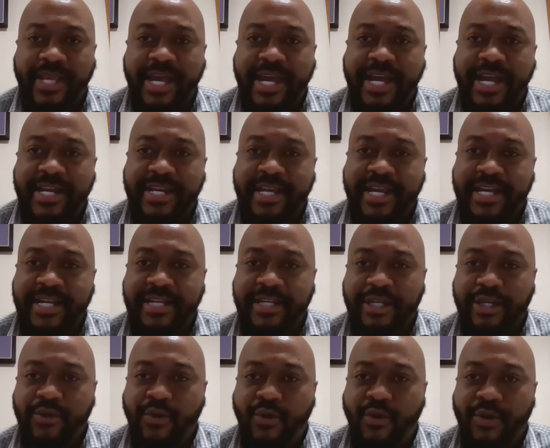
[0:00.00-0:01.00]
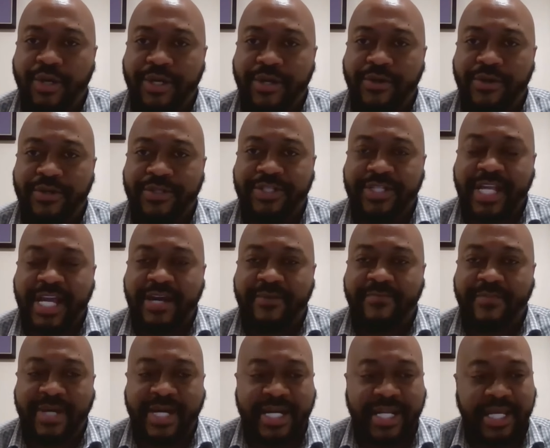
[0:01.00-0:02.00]
and and you holding on to that
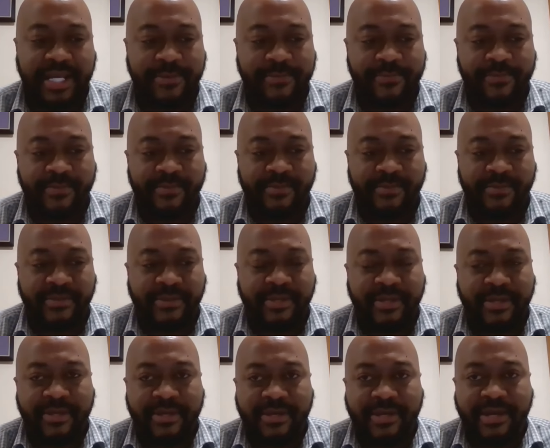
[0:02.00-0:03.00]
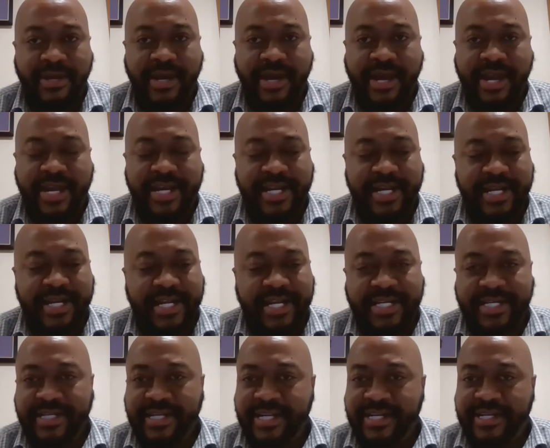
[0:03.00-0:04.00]
money, and
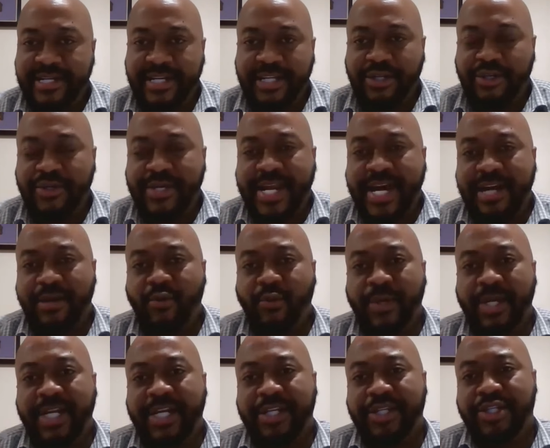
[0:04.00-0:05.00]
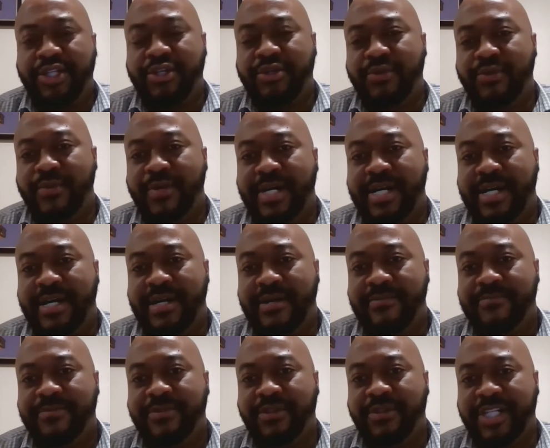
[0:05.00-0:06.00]
and and then you're not willing to
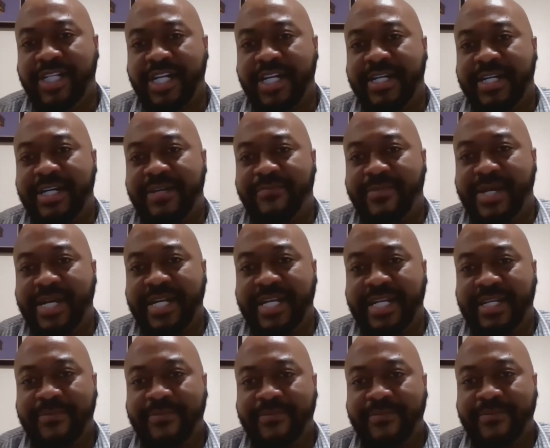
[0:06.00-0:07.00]
um, to share that money.